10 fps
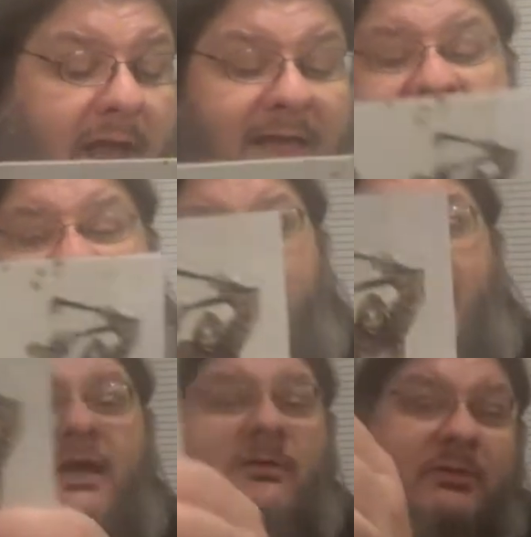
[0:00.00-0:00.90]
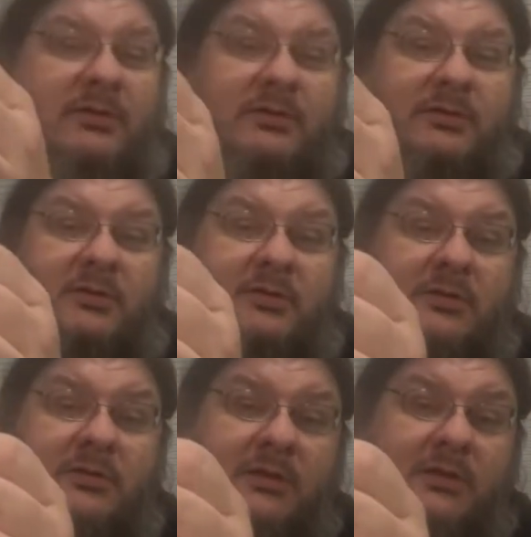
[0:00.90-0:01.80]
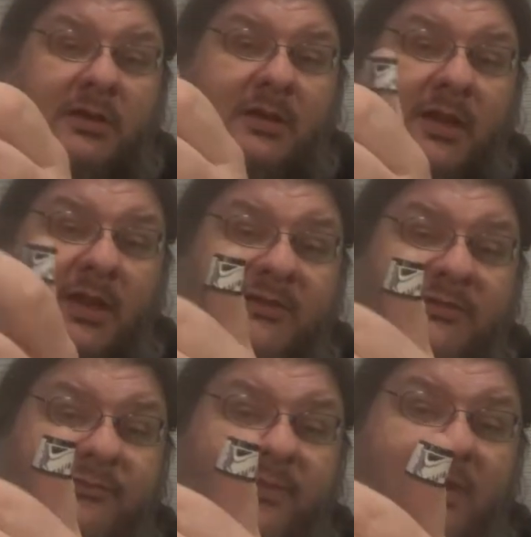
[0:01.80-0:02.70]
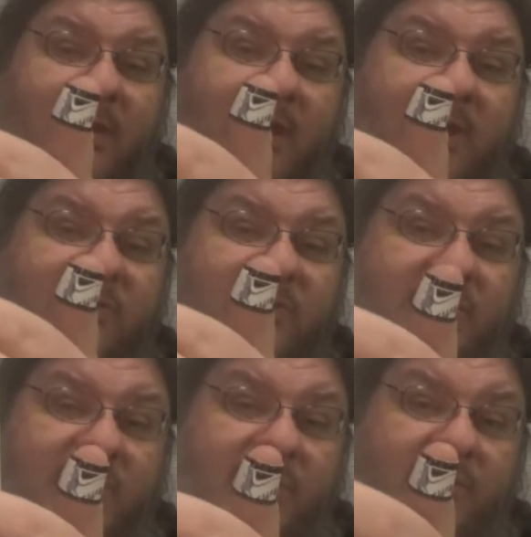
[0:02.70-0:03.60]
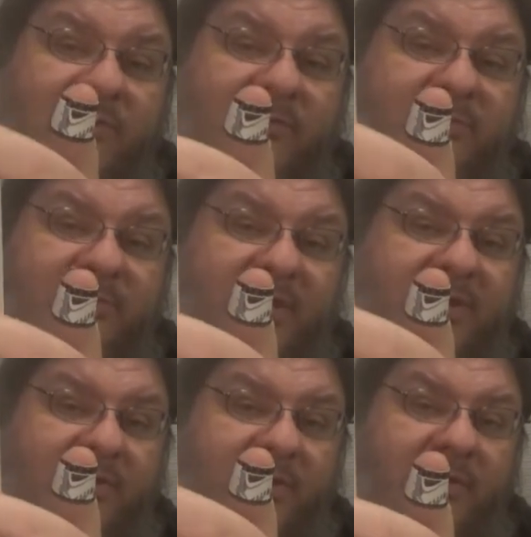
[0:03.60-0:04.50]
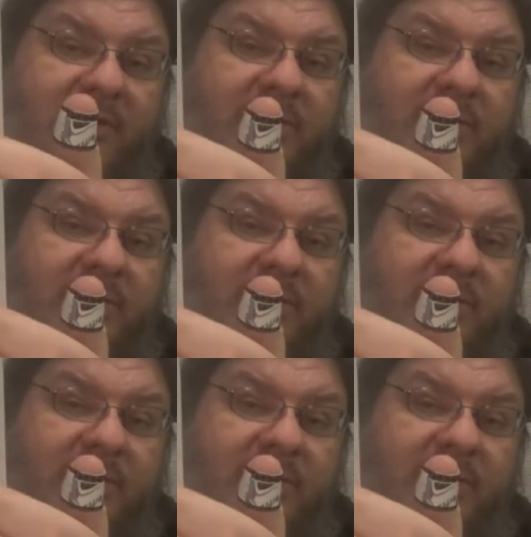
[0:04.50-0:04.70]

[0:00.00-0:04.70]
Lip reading: think that one is a variation on Splinter.